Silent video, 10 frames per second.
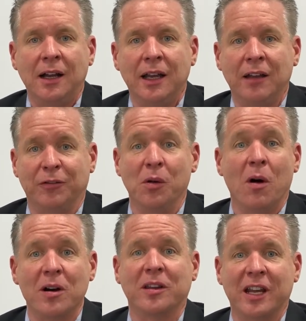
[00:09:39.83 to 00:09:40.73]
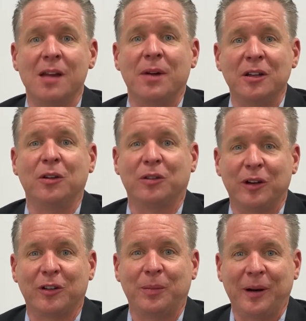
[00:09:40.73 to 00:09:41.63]
if you aren't thinking about user
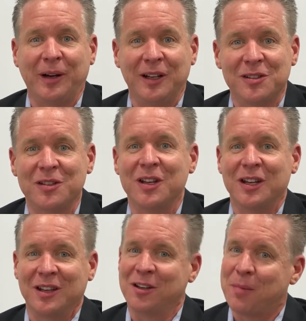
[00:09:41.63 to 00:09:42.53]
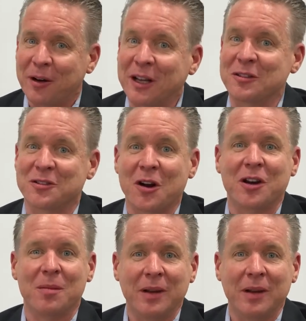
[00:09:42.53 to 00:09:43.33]
experience, you better get started.